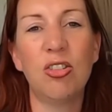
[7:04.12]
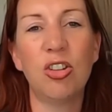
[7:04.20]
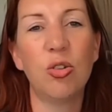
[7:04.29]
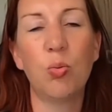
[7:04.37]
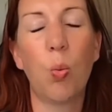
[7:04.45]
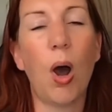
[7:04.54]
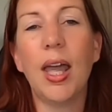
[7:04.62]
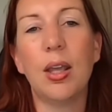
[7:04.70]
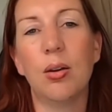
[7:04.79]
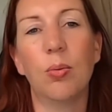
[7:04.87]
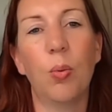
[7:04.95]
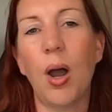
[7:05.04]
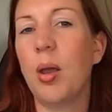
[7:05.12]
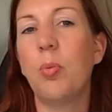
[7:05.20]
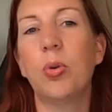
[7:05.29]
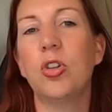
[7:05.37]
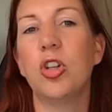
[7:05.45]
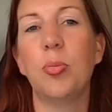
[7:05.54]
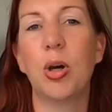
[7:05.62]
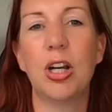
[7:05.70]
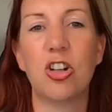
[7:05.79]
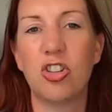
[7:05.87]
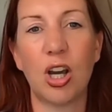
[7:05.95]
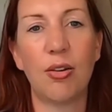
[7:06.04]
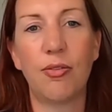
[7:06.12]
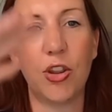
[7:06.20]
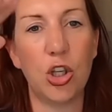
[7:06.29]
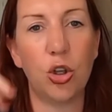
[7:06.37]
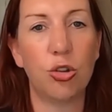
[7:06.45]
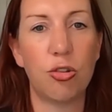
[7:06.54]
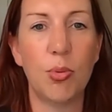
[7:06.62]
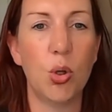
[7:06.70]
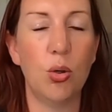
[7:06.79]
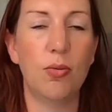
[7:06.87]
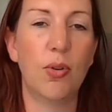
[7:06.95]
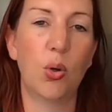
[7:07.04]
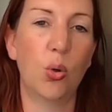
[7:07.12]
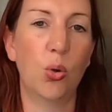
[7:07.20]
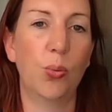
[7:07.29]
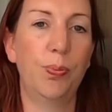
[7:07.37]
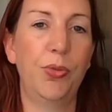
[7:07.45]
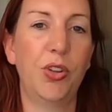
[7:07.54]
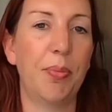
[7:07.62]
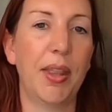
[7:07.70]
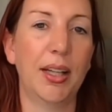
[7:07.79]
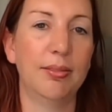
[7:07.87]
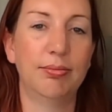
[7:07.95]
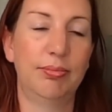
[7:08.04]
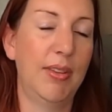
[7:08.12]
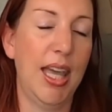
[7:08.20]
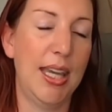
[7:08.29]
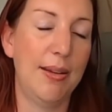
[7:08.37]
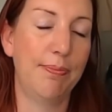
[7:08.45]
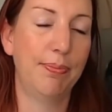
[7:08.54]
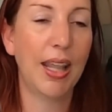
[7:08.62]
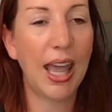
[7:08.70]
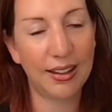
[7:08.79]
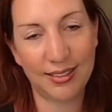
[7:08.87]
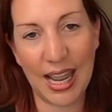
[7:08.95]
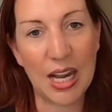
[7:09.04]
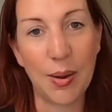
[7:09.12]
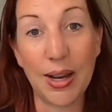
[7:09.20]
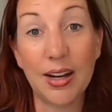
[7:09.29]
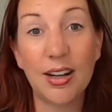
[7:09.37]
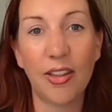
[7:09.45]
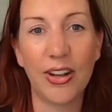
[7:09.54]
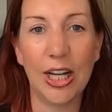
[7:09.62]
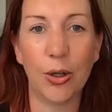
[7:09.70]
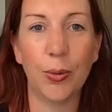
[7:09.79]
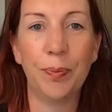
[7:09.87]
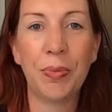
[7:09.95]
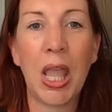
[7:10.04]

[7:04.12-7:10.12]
why? Why wouldn't you put in a shelf that you could remove or something? Hey, anyway, another niggle.